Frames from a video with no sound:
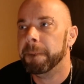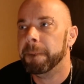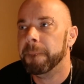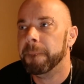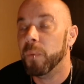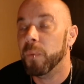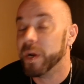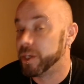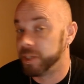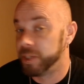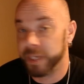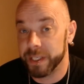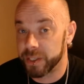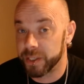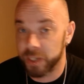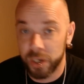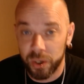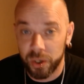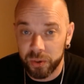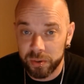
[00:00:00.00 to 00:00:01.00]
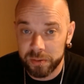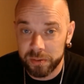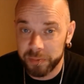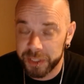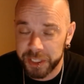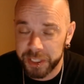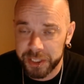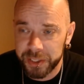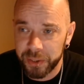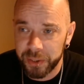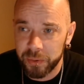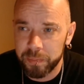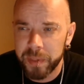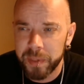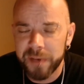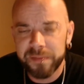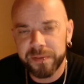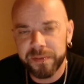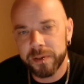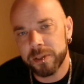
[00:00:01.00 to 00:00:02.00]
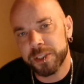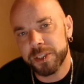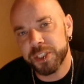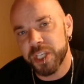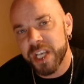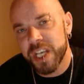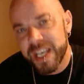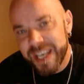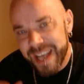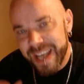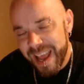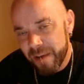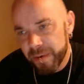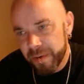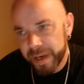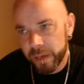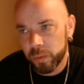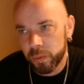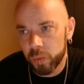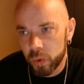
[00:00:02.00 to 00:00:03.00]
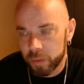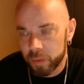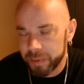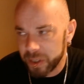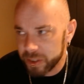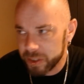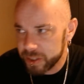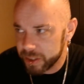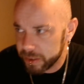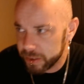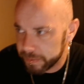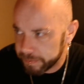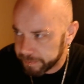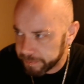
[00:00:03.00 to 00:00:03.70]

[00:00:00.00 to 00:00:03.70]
Which is cool. But for a generic Warboss,